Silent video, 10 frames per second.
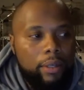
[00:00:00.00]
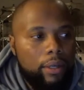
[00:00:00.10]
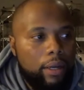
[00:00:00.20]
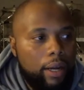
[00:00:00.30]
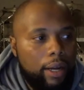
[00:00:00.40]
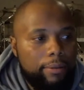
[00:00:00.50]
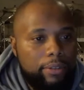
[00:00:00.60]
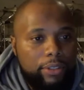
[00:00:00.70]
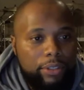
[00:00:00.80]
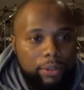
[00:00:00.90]

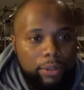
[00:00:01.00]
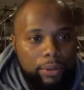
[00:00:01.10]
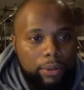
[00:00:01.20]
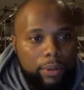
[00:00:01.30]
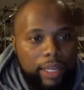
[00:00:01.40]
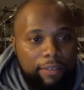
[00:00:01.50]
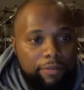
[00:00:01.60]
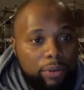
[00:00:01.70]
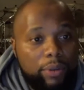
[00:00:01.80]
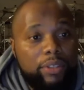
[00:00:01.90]
to
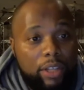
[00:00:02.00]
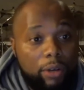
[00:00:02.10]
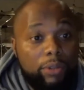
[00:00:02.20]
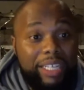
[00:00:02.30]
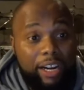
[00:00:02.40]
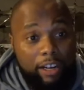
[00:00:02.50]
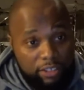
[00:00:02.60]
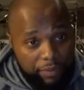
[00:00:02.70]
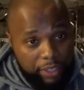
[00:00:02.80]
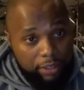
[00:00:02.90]
influence those in our
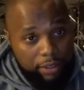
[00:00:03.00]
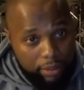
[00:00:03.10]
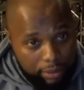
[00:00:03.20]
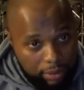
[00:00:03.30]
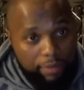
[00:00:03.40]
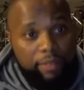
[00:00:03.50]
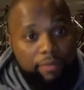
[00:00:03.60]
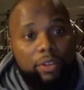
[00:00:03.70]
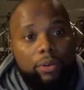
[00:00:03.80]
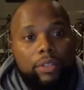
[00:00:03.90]
sphere of
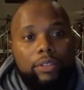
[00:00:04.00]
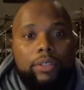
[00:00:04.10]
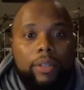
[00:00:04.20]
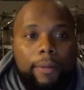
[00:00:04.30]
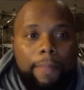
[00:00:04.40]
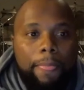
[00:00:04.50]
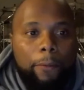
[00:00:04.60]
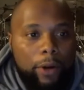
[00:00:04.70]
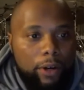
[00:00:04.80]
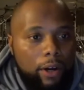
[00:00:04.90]
influence.
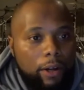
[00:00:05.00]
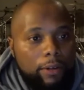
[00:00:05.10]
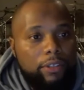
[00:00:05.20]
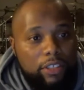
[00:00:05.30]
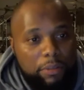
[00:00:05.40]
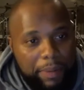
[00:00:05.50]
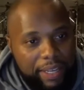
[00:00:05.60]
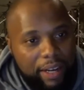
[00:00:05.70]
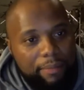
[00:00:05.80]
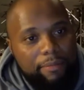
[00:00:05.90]
We are called to speak
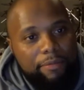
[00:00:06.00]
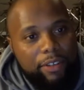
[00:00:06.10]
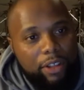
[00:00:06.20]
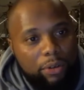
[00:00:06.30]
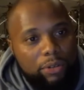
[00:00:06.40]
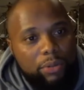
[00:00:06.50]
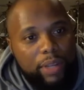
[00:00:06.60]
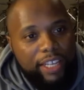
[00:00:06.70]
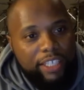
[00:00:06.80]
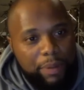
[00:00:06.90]
up for those who
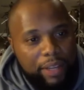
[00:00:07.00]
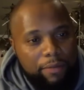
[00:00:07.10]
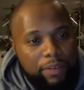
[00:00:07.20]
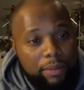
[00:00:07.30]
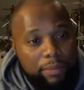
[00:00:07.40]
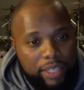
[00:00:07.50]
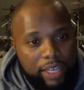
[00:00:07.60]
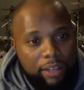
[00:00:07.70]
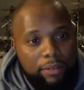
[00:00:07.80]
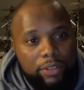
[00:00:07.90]
can't speak for
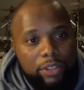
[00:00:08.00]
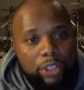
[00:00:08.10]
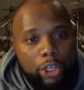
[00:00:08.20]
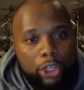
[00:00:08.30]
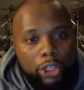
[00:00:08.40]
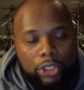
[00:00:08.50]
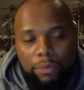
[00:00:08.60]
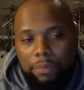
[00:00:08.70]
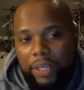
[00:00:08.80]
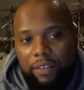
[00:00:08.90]
themselves, to
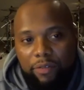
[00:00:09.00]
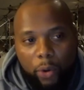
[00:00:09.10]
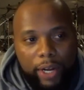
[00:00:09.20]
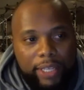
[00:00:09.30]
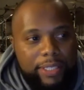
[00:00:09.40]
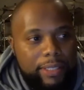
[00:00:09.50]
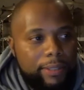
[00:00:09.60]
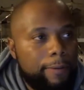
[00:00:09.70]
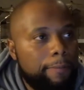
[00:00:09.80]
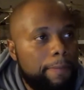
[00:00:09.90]
be a voice
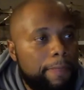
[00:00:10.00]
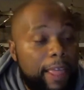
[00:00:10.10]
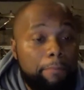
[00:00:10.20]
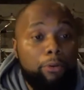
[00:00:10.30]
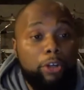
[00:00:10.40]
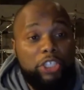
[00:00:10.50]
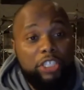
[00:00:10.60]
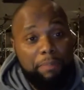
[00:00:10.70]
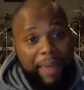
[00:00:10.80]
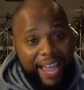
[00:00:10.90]
that
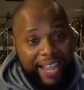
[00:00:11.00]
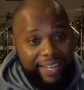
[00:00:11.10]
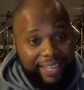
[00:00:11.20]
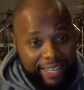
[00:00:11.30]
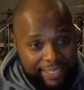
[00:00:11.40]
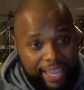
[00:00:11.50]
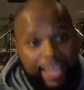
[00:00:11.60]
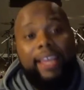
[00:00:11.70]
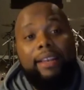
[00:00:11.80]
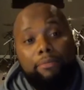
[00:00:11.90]
pushes back against
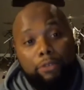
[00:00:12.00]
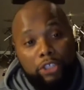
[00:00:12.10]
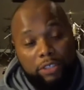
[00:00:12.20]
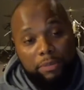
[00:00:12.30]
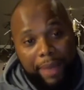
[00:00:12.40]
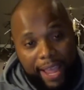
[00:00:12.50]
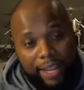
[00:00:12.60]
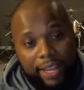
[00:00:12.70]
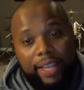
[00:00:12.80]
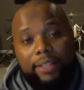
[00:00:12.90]
hate and pushes back
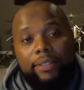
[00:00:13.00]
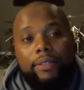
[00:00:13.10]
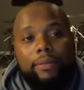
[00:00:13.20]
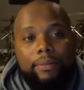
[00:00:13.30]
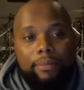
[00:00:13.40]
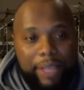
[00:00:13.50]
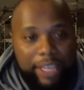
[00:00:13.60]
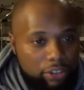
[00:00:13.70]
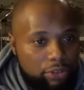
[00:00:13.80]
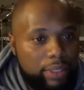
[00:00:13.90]
against
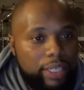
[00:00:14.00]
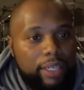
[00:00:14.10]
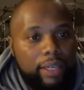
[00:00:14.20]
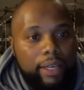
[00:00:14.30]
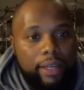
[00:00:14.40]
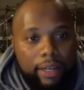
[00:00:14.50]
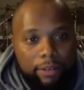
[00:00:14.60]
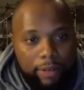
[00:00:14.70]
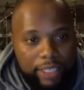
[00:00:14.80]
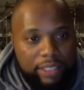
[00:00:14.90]
bigotry and
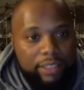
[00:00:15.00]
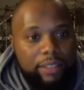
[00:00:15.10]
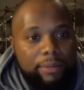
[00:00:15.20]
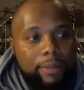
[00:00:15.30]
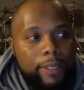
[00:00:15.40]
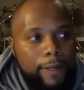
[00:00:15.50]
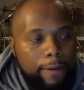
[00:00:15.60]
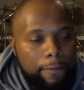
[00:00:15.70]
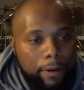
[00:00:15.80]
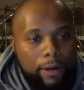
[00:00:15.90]
racism.
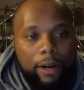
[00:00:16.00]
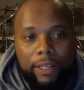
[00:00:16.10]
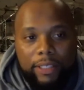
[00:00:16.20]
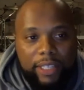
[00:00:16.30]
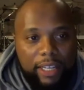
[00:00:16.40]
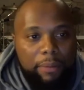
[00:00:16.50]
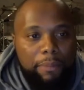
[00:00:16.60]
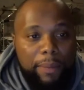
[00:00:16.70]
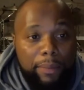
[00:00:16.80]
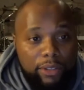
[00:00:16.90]
We're called as kingdom
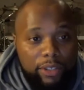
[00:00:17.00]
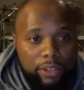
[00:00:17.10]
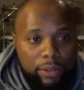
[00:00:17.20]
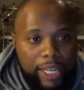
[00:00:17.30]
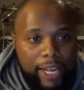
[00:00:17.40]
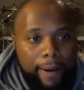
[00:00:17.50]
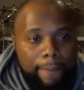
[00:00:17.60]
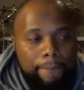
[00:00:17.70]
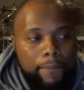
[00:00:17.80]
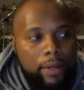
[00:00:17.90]
people to do that.
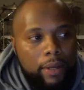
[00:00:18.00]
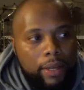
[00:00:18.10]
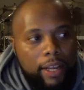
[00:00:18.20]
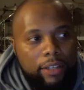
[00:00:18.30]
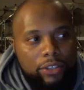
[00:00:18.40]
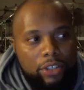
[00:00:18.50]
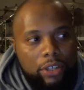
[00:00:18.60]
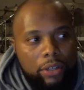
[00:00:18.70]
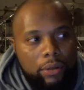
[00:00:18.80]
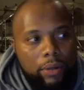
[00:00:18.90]
And
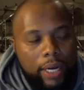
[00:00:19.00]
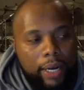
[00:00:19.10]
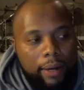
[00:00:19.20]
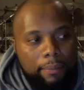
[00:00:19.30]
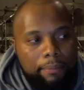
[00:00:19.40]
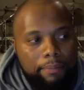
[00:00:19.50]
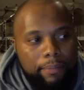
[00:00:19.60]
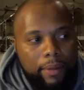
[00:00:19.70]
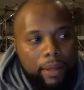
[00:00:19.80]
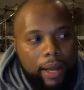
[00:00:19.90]
so
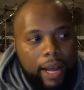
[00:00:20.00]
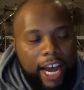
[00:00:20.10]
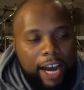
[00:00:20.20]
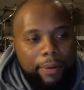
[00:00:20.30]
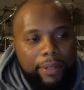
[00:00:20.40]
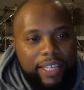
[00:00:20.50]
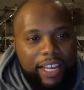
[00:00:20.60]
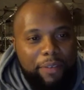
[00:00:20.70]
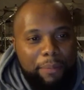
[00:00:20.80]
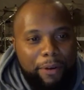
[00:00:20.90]
I would
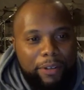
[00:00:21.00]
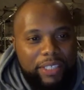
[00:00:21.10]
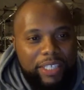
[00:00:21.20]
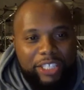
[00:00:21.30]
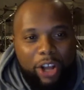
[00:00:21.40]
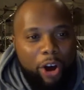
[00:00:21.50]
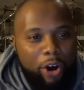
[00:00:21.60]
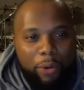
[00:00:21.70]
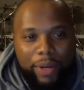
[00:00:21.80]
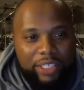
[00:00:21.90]
say if a person is
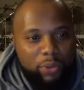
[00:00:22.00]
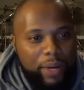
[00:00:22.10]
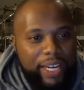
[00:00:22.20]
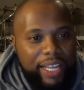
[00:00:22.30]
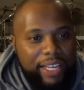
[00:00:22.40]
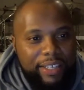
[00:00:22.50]
always tweeting,